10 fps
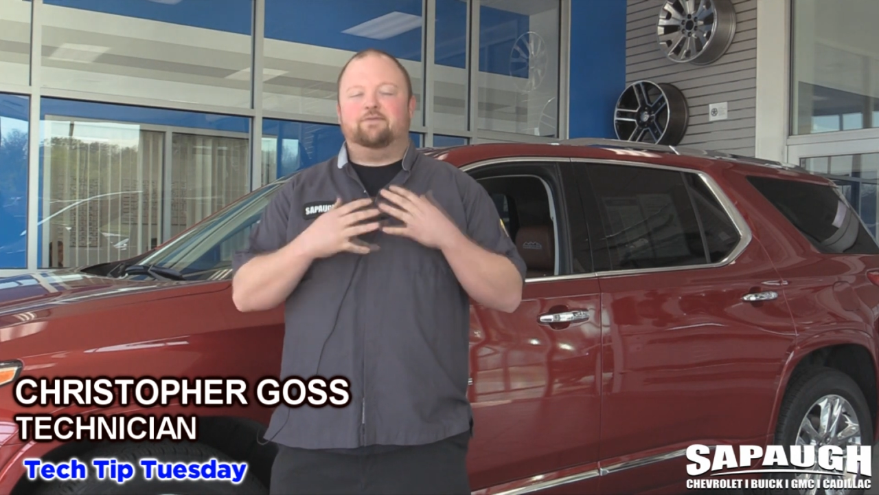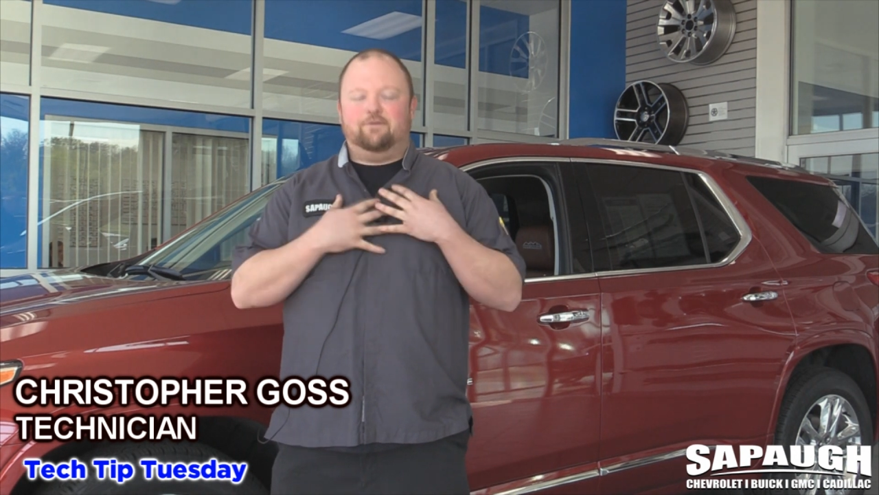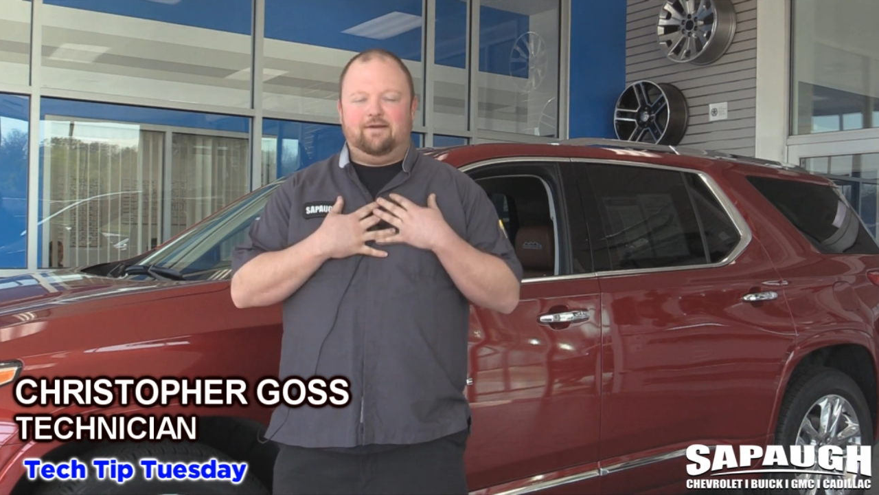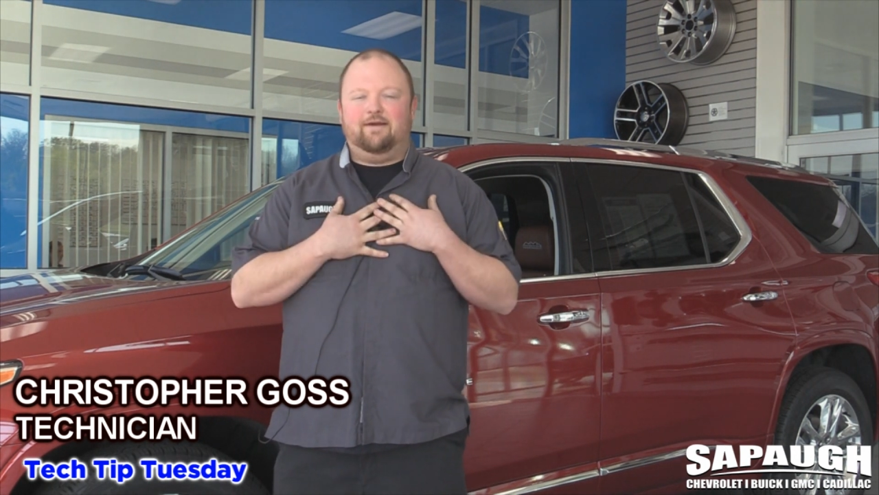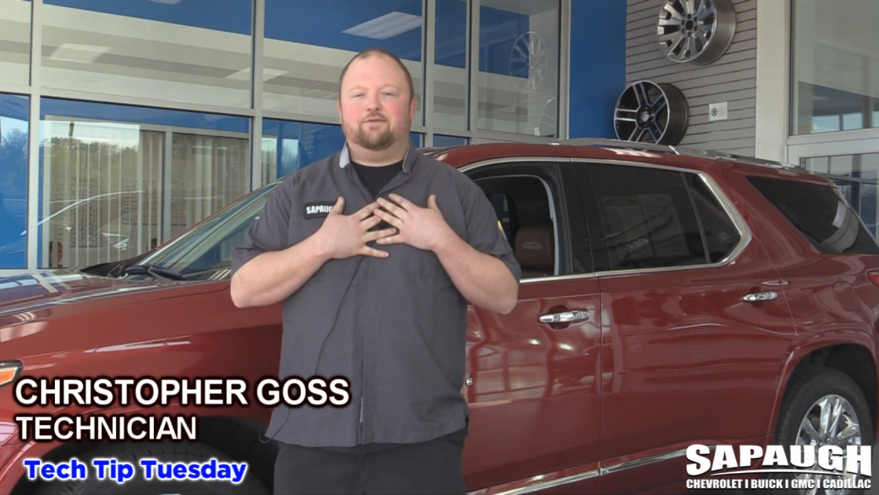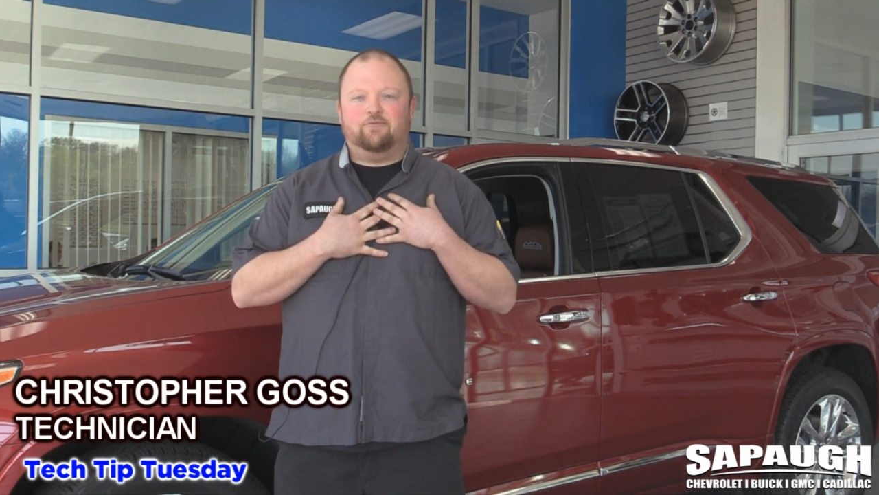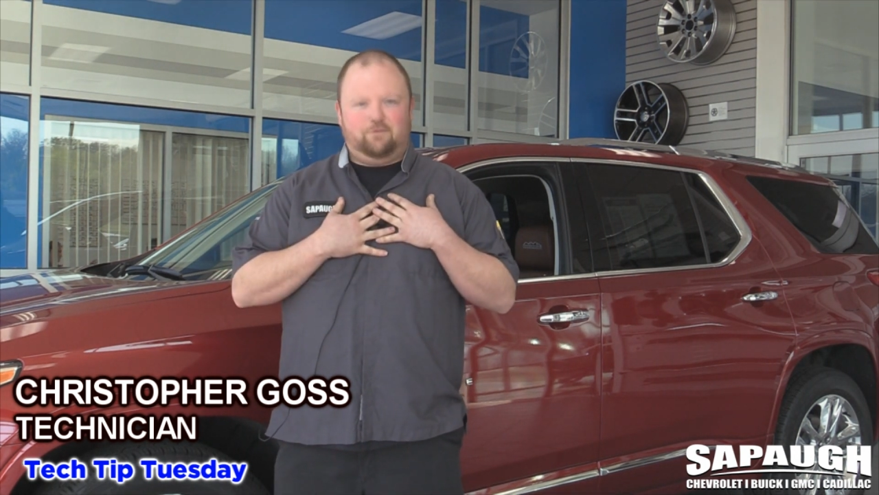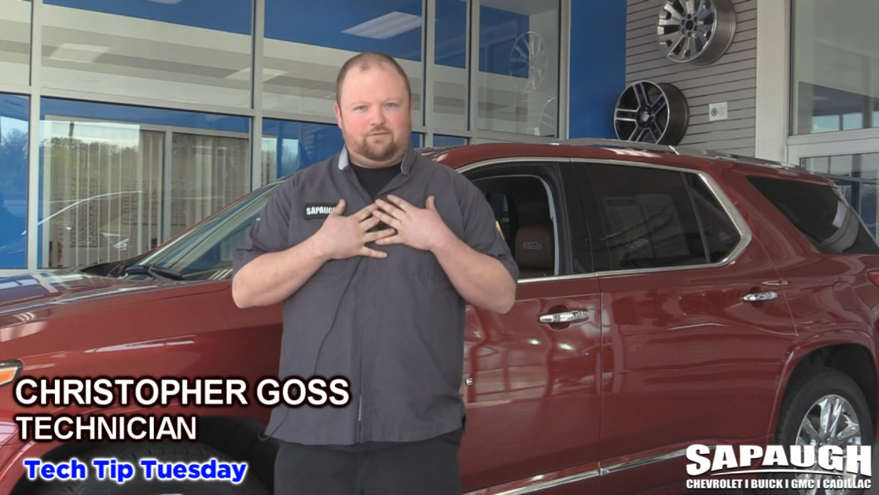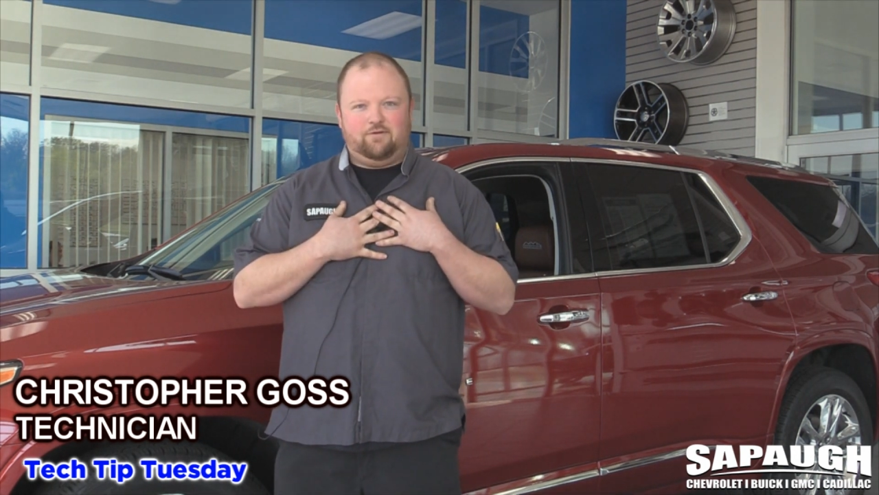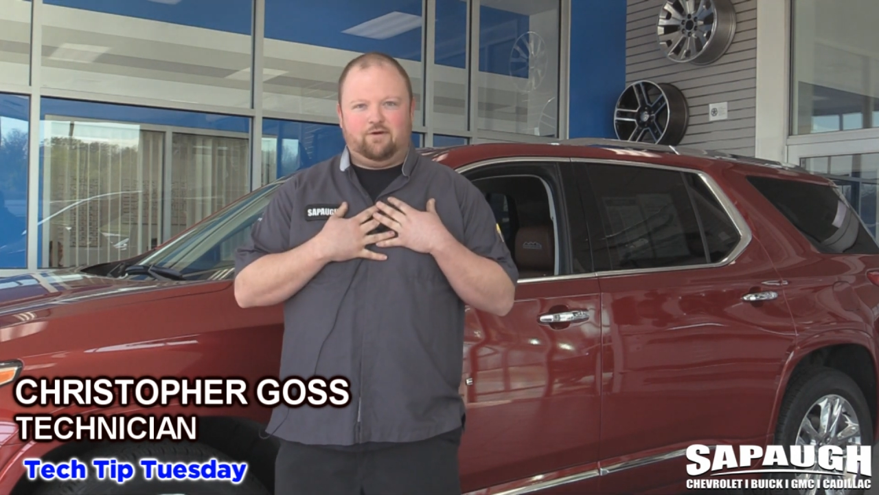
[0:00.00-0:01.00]
so they asked
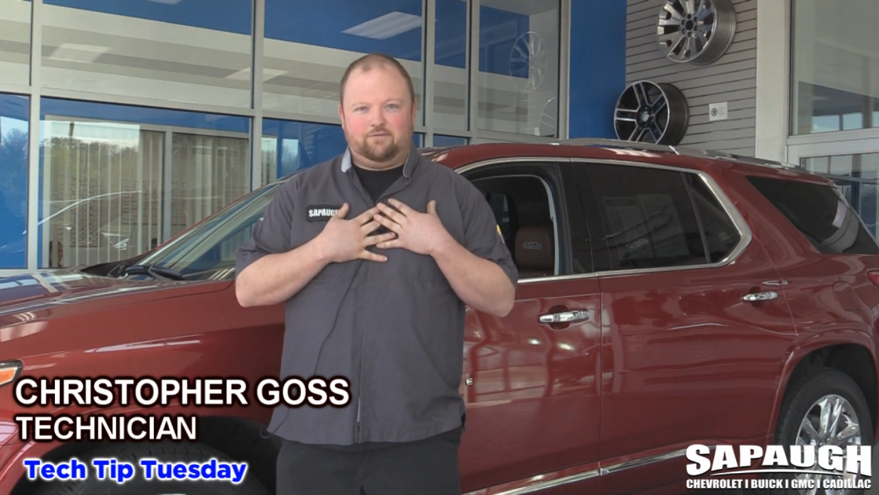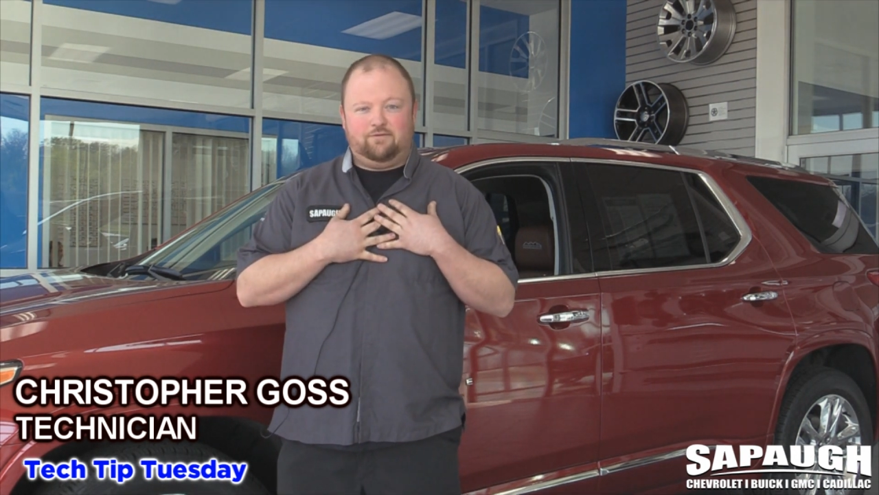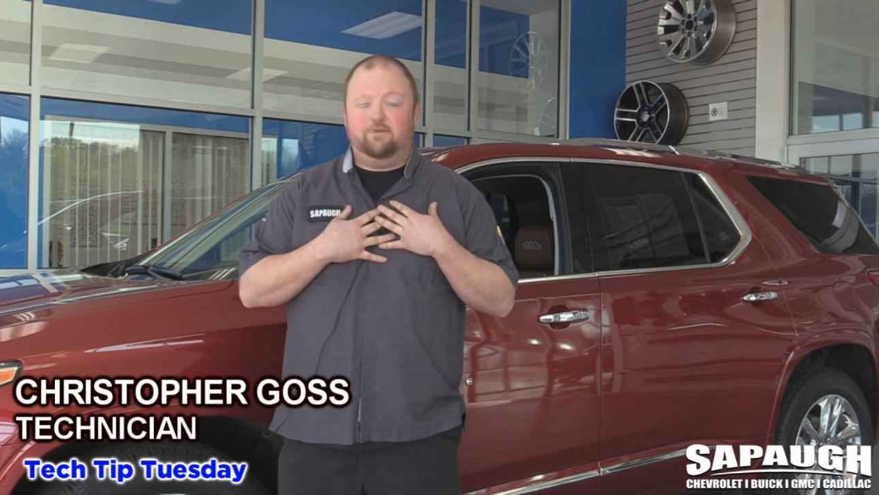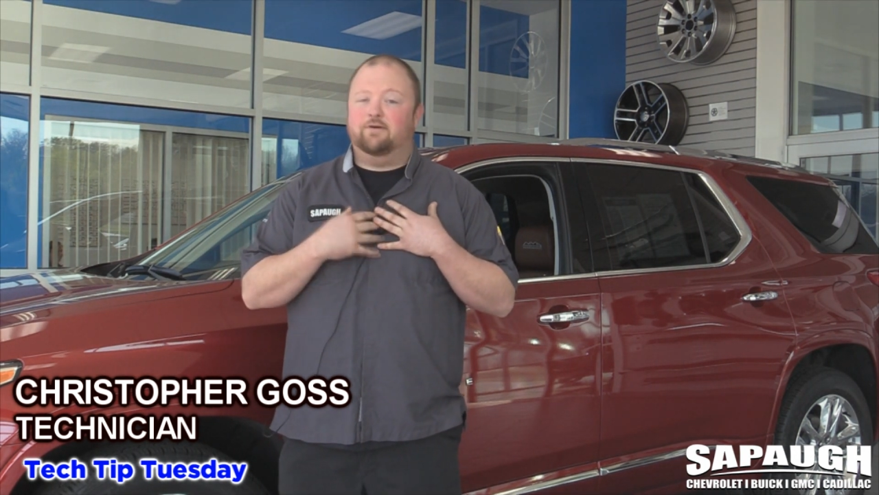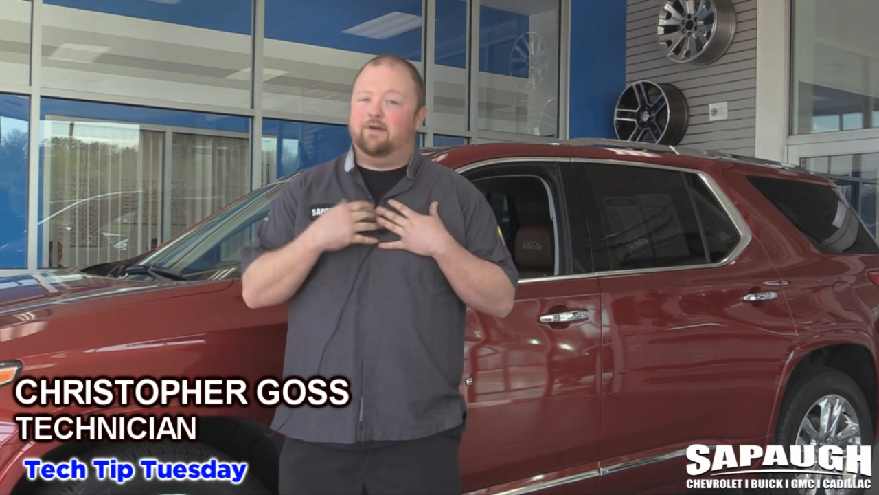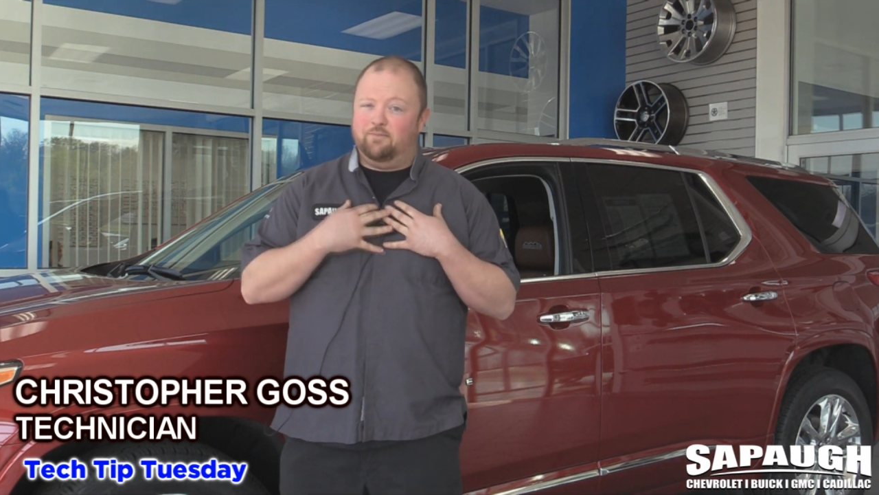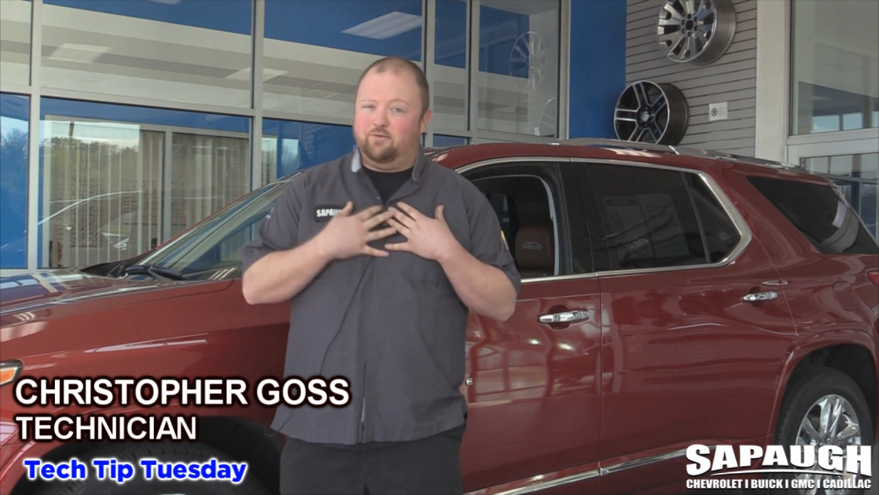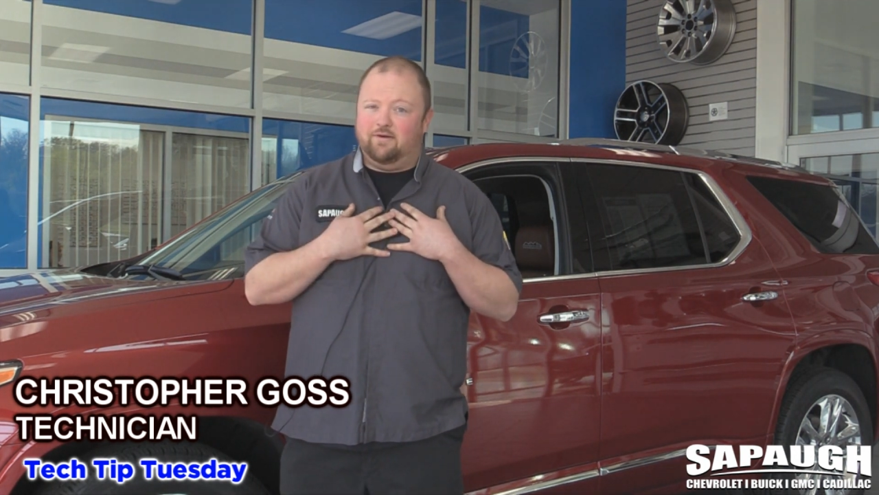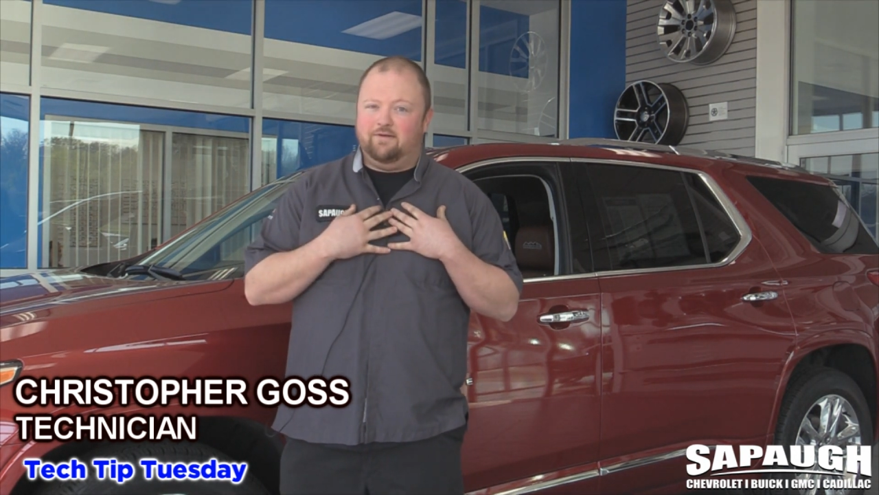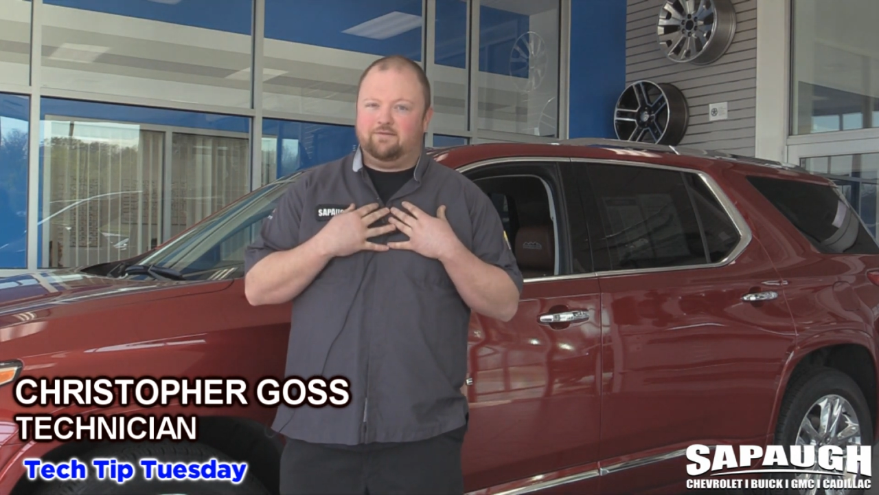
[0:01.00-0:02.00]
Chris Goss to do it. I'm
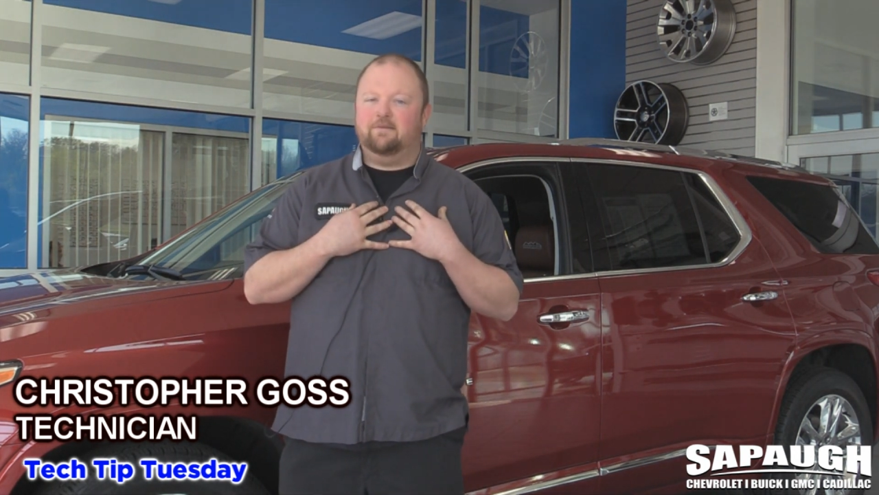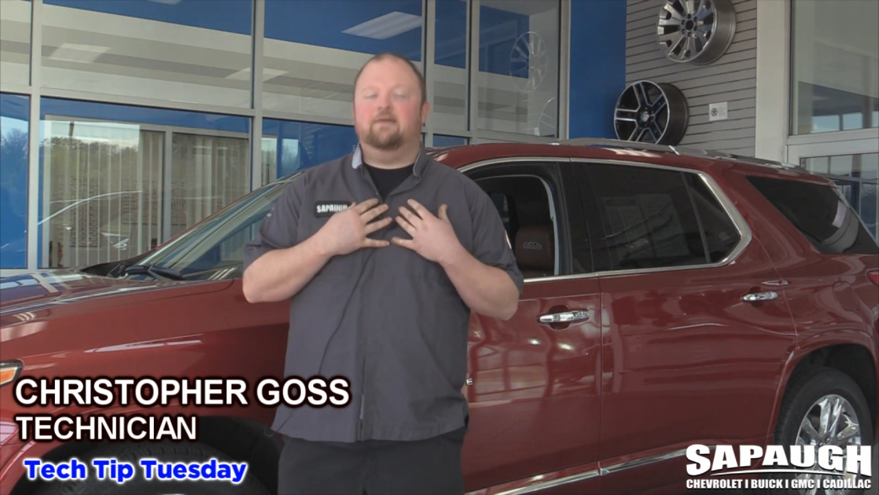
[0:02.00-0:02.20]
Chris.